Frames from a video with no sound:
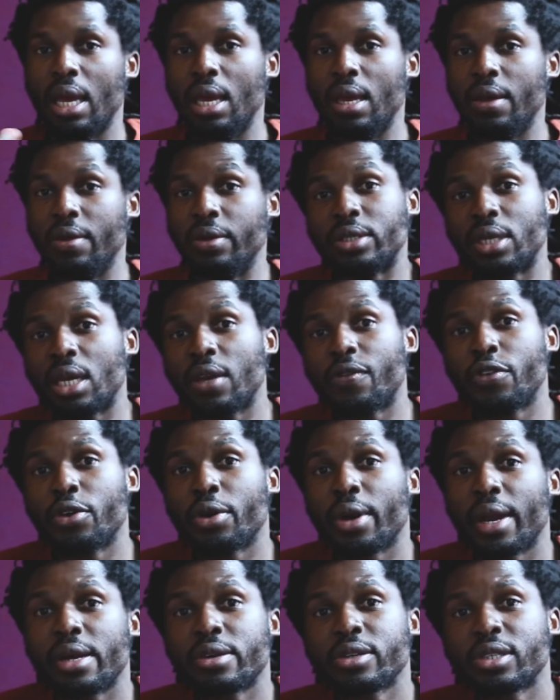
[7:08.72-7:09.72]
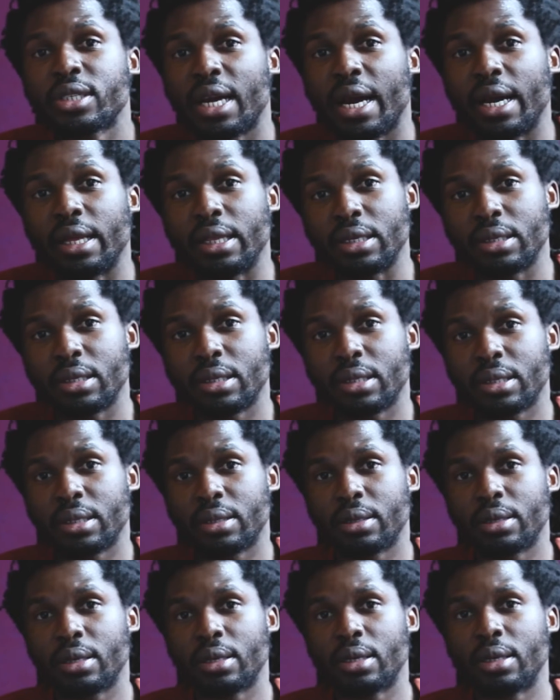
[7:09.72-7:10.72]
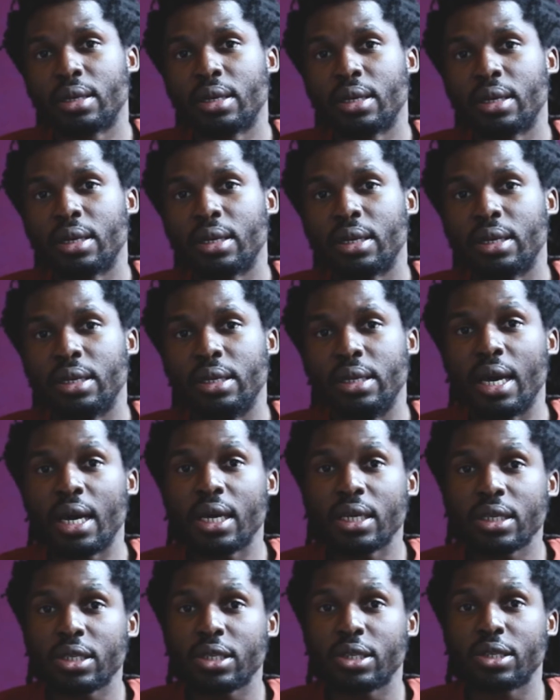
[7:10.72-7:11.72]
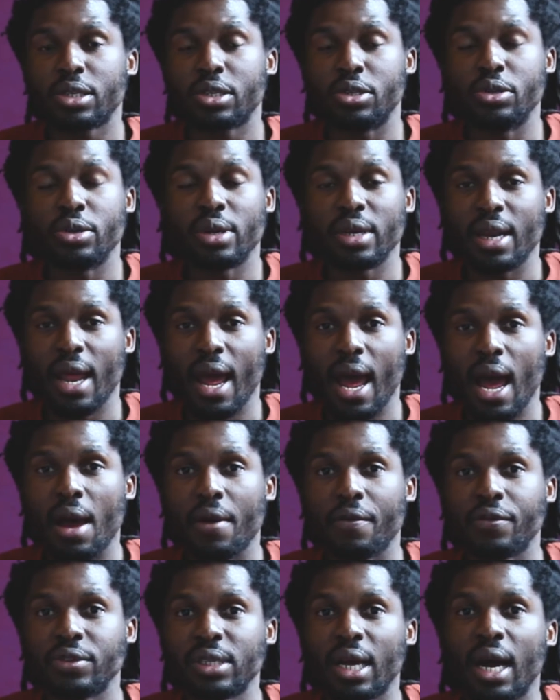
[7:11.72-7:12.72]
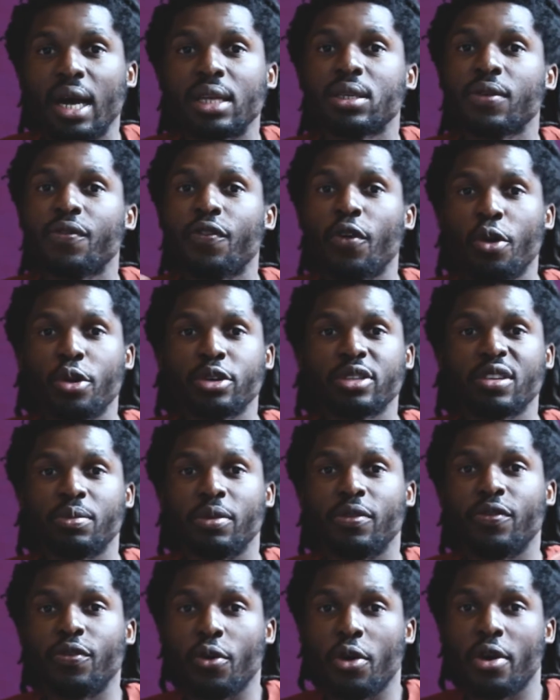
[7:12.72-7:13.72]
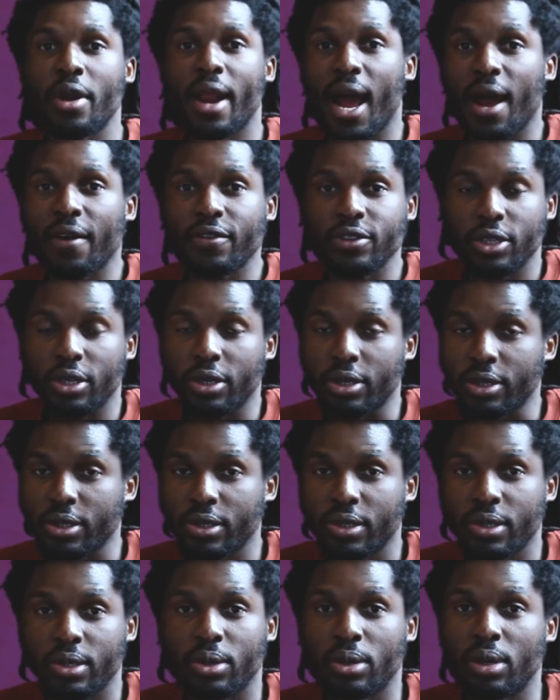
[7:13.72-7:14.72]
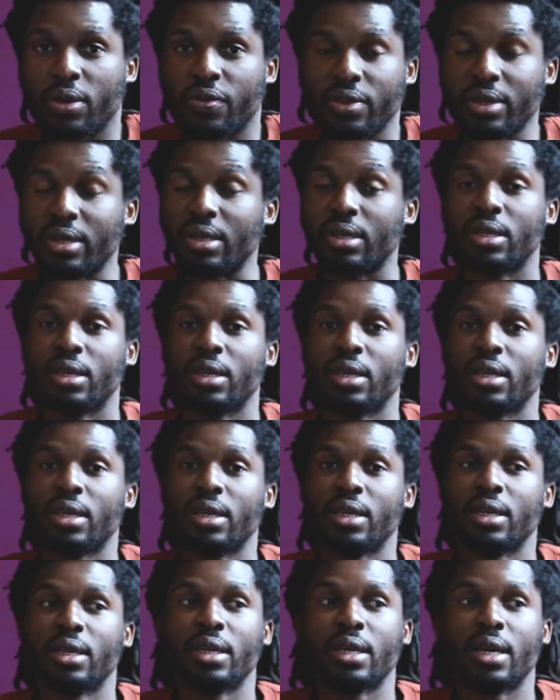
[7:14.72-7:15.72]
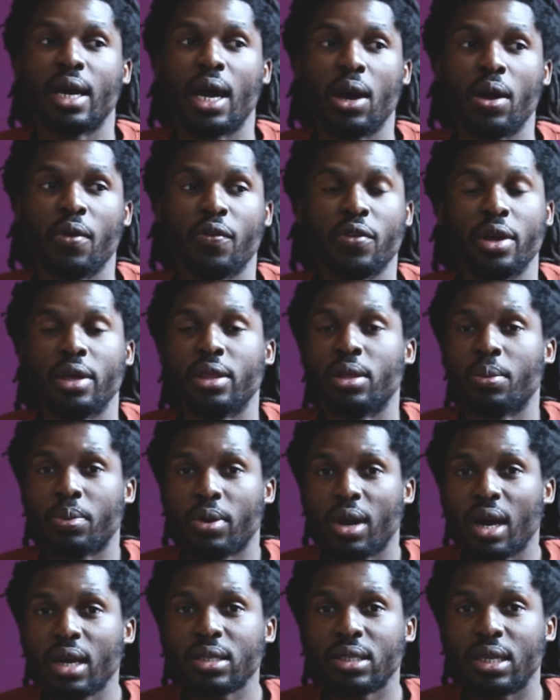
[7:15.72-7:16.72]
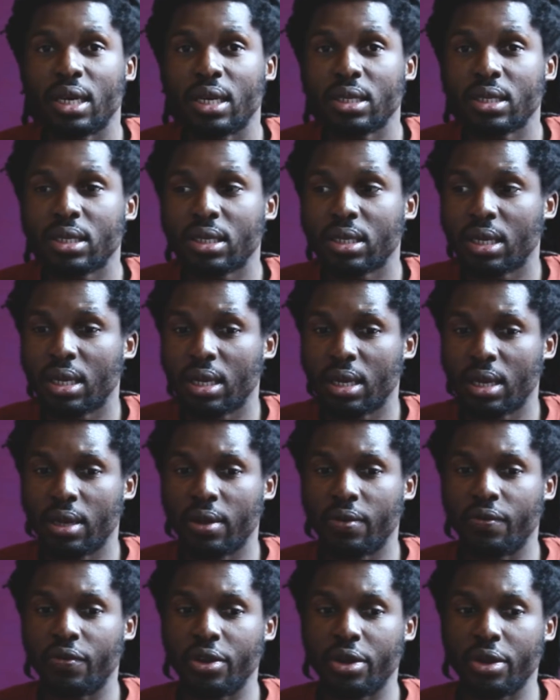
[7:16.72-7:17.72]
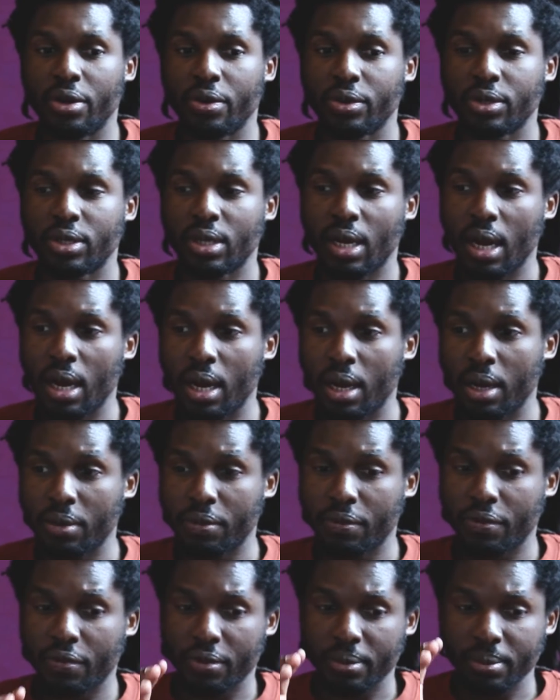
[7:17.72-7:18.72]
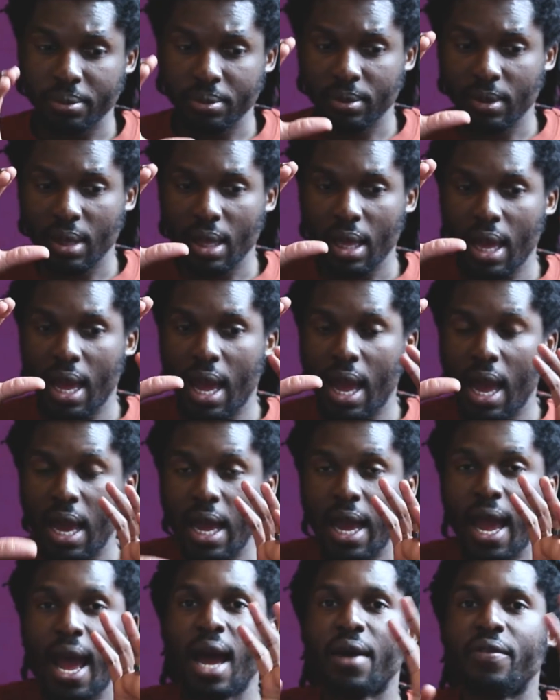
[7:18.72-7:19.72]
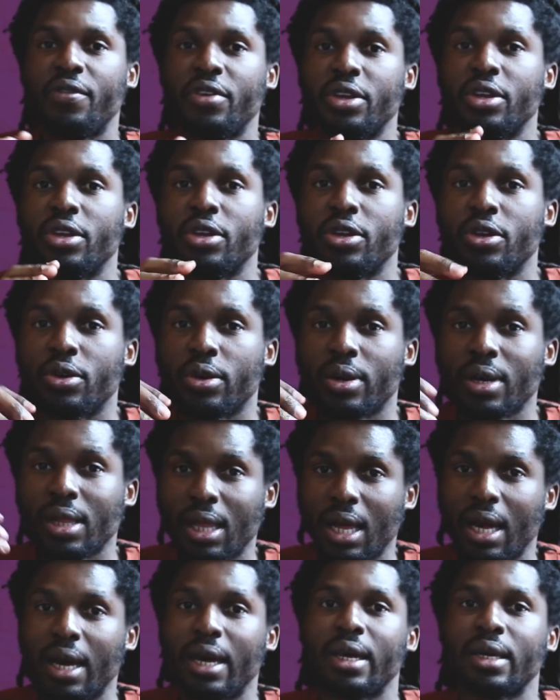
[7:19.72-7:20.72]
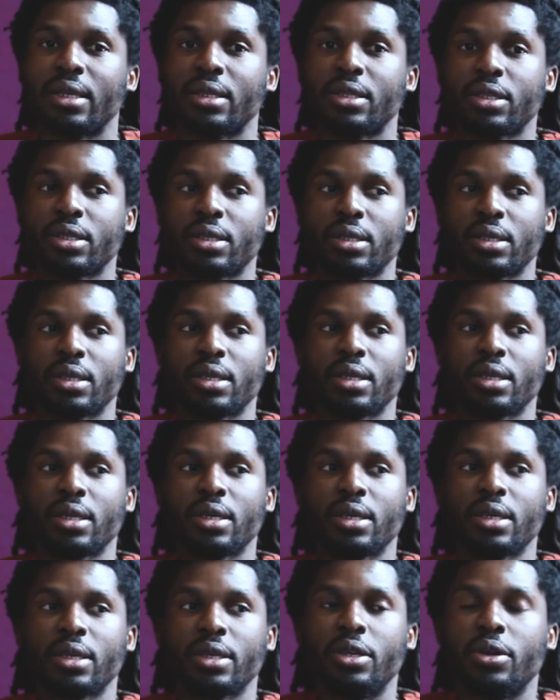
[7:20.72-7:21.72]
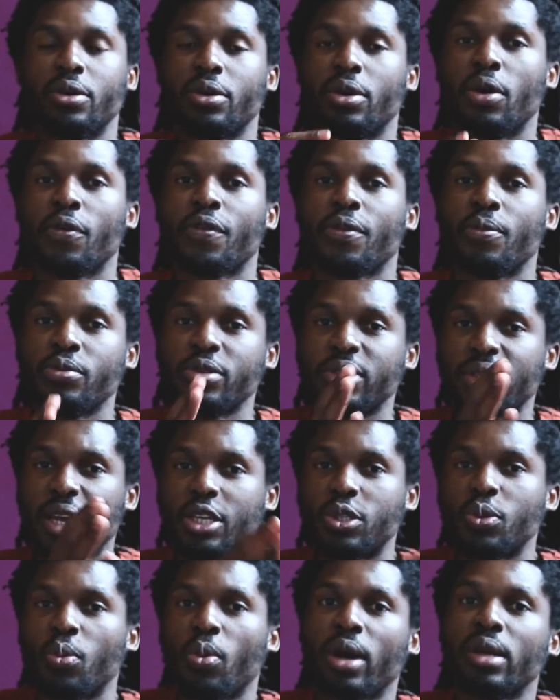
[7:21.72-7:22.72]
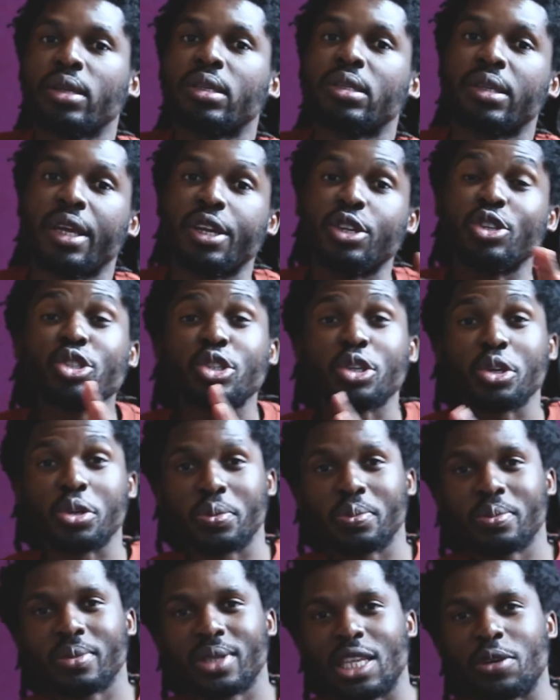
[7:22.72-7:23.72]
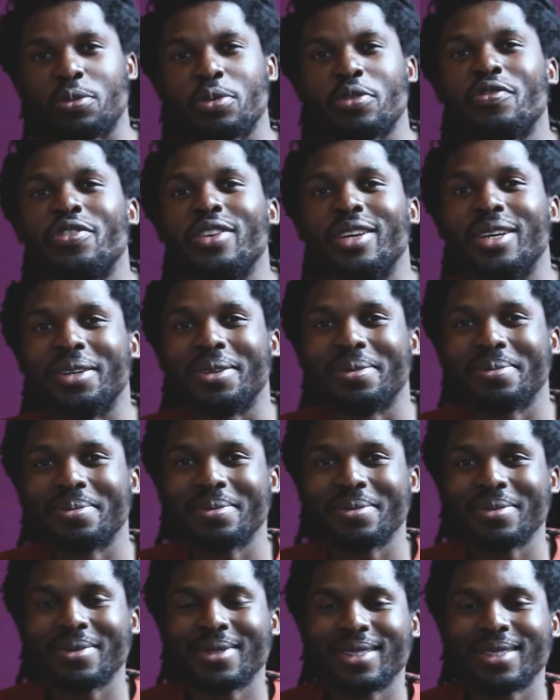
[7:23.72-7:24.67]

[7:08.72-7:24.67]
It, say if you're a hairstylist, yes, you can have tons of photos of before and afters, or even, or even in the process, videos of having your clients you know, go from stage one to stage two, the reveal.